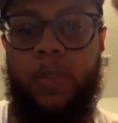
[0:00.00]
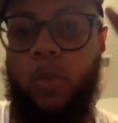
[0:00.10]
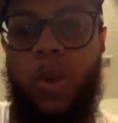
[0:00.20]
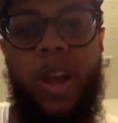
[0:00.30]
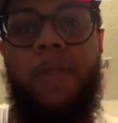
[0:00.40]

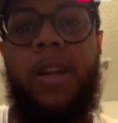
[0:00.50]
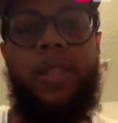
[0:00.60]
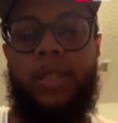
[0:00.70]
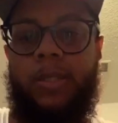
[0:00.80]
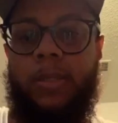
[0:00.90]
Where
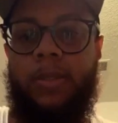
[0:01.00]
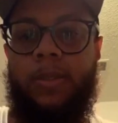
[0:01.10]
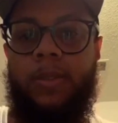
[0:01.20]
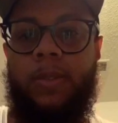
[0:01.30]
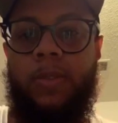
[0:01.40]
is it?
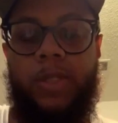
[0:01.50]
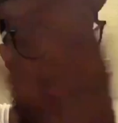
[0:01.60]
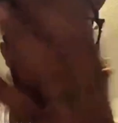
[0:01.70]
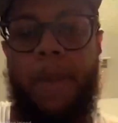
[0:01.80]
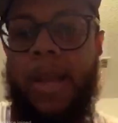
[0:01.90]
Has
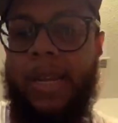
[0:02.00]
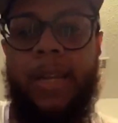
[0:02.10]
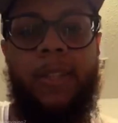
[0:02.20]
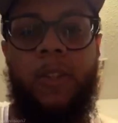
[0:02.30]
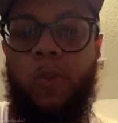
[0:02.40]
anybody
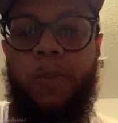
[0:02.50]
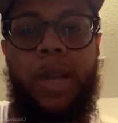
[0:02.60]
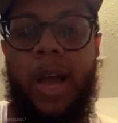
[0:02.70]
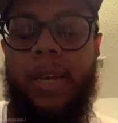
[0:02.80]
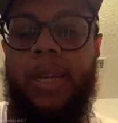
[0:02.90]
got the
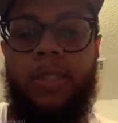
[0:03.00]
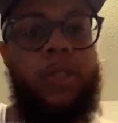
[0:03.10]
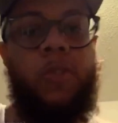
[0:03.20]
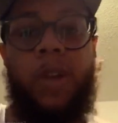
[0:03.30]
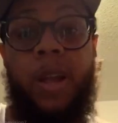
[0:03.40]
Illuminati
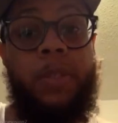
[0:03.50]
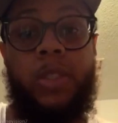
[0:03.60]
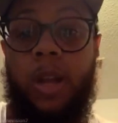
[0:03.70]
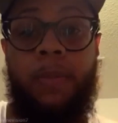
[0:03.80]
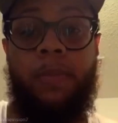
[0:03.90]
Instagram or
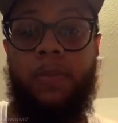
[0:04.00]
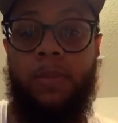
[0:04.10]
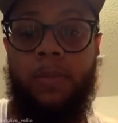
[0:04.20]
something?